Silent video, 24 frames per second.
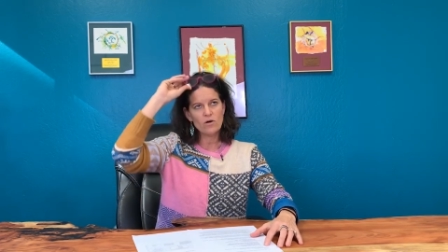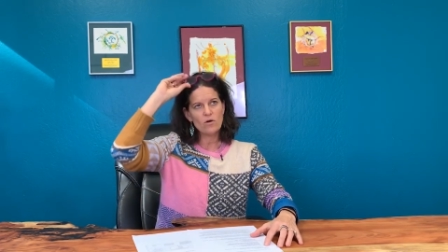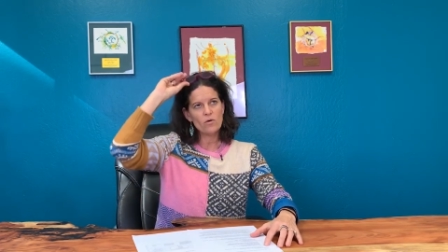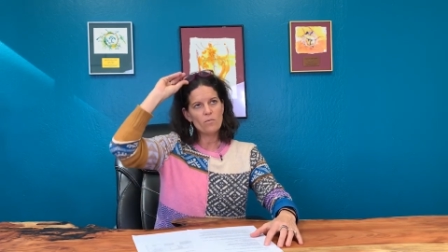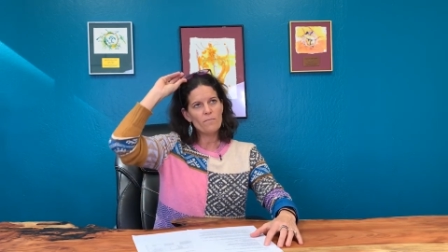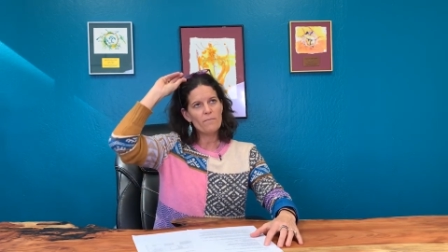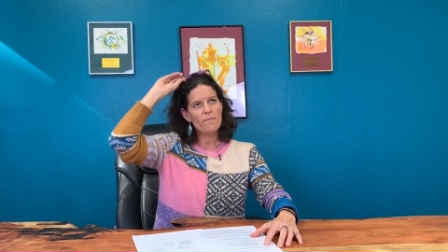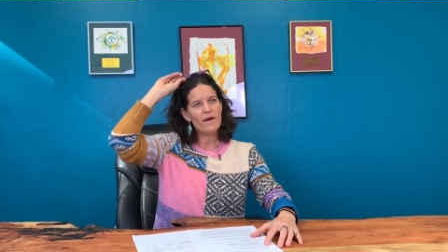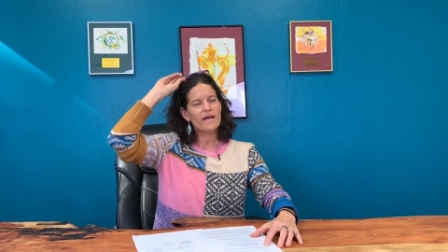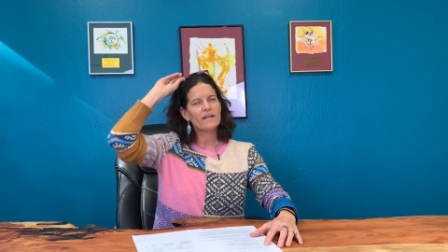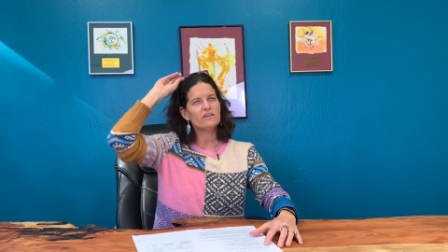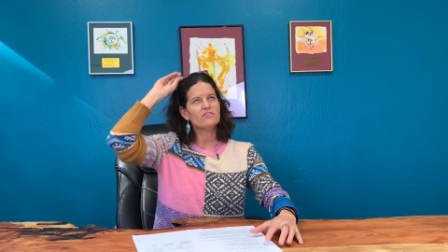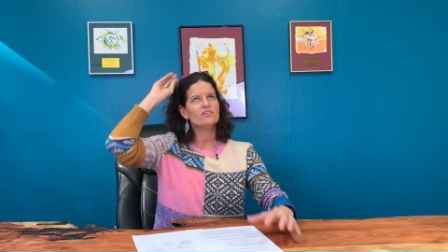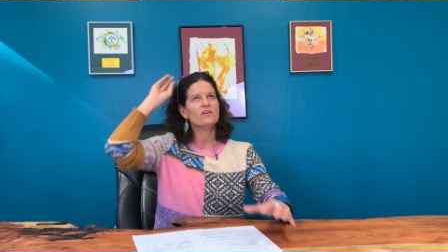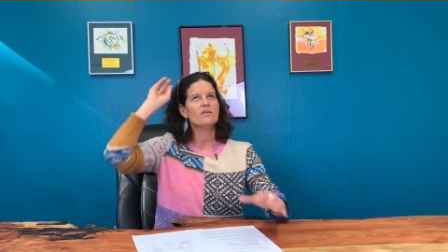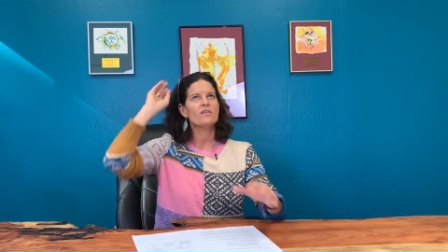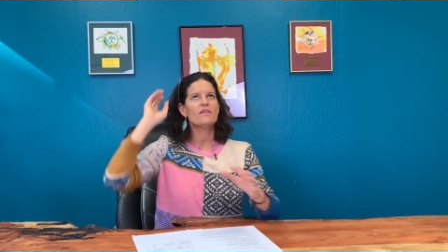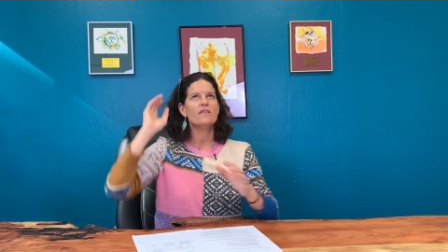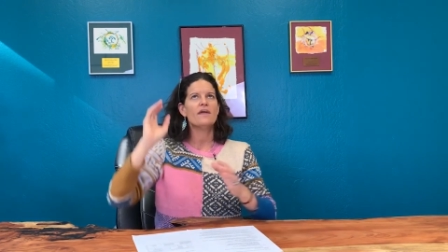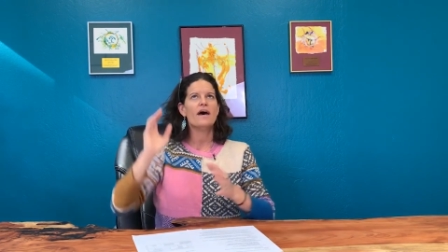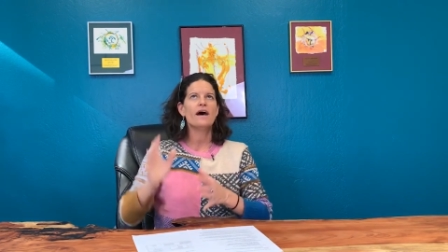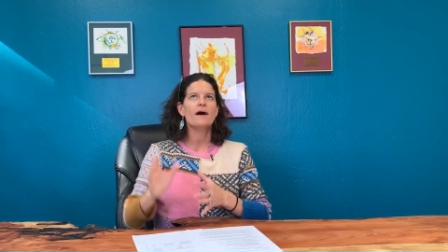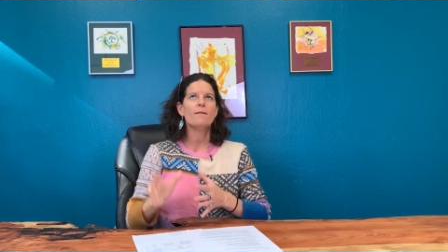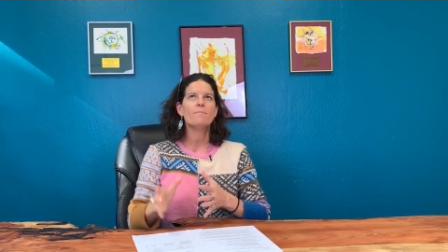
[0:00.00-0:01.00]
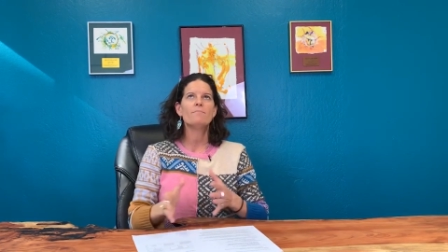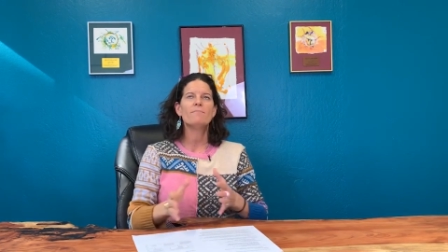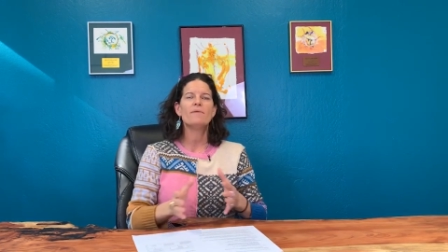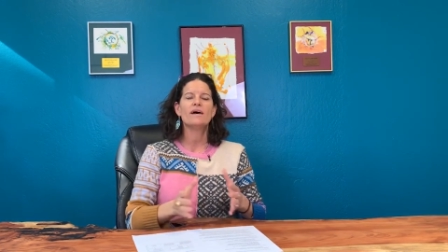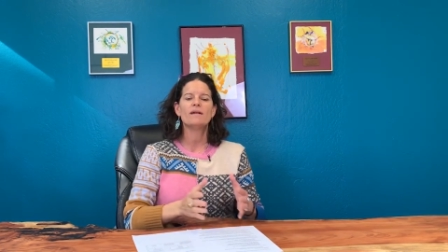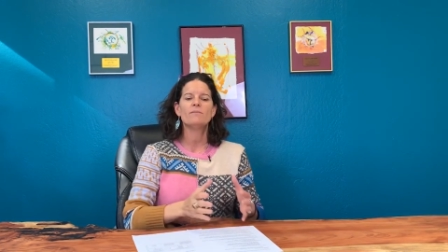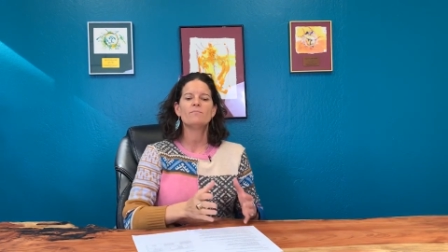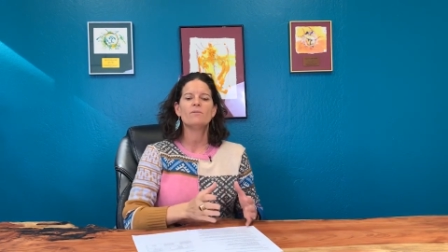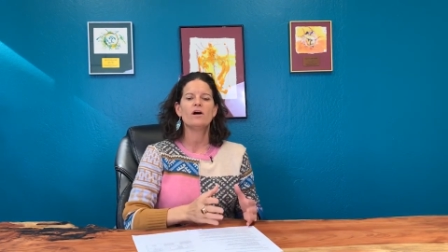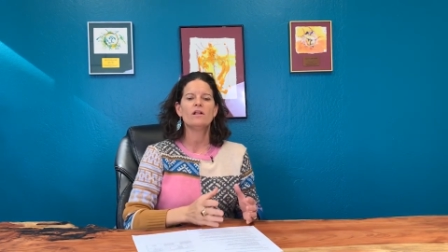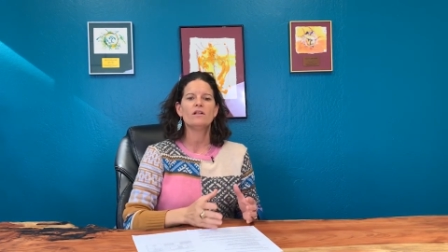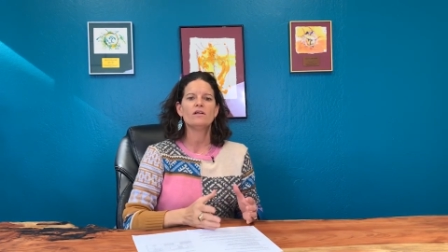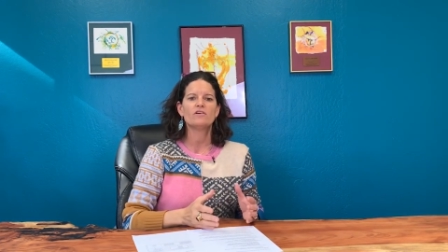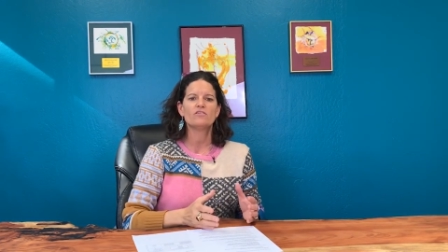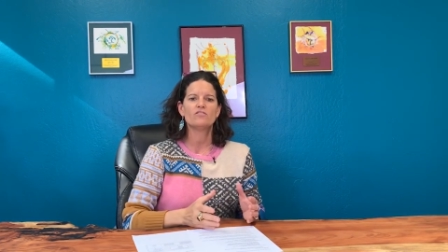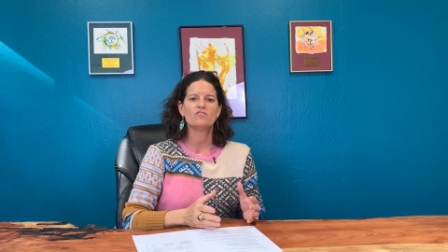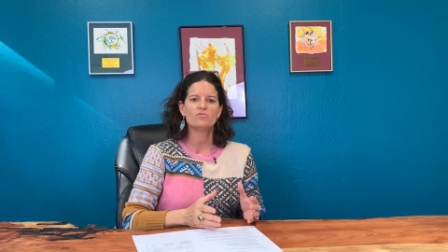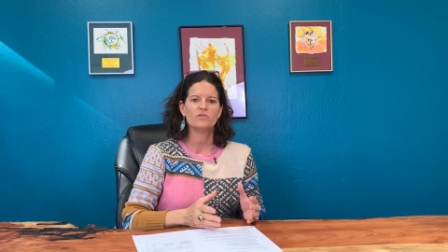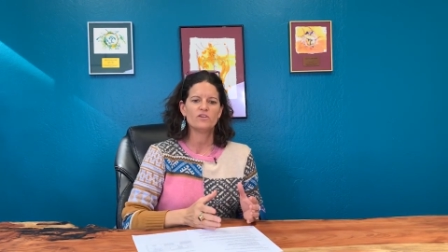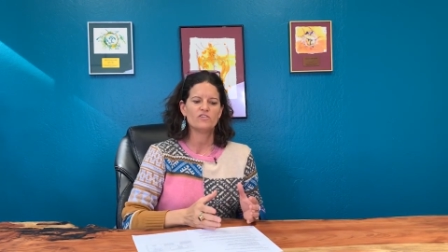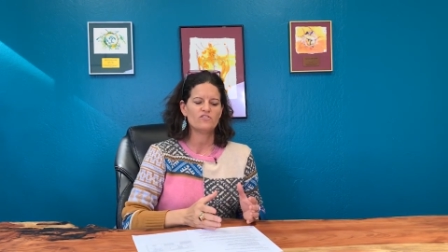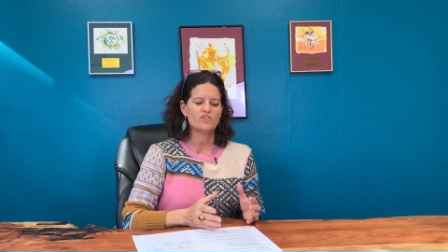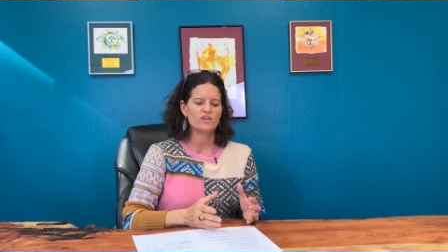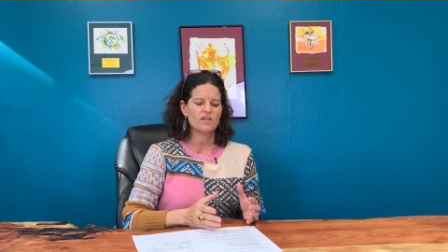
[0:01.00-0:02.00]
met to them metabolic
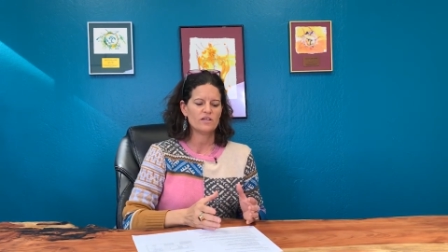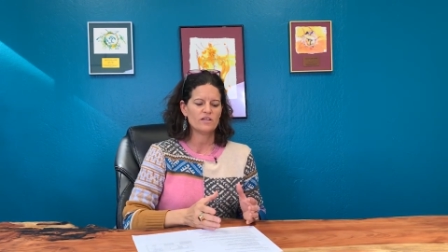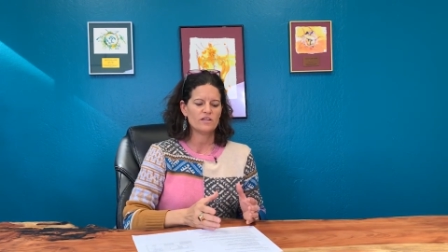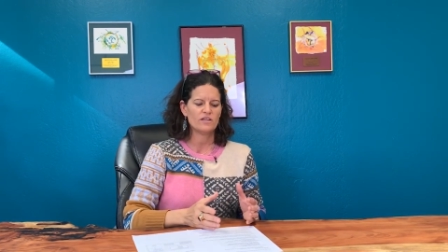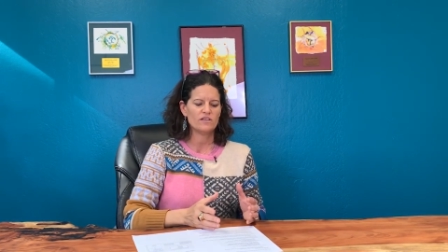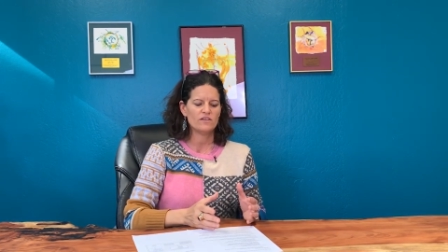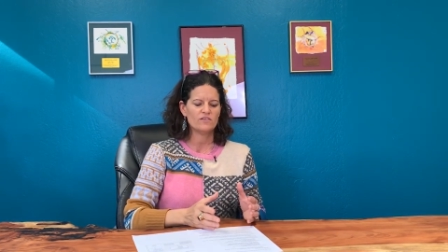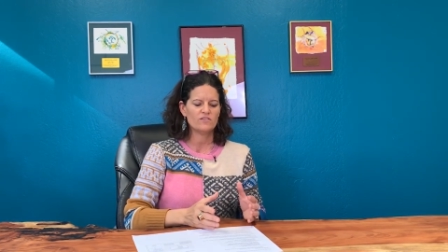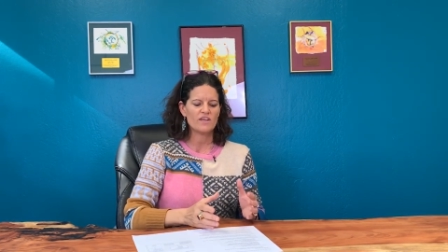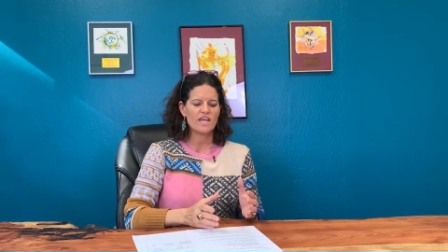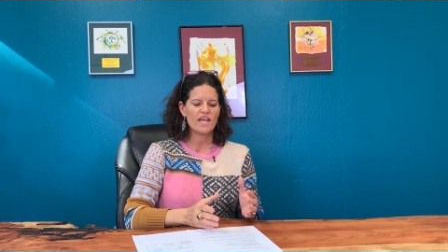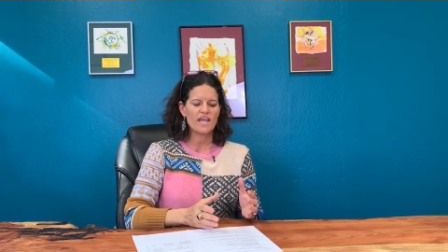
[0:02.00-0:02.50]
switching is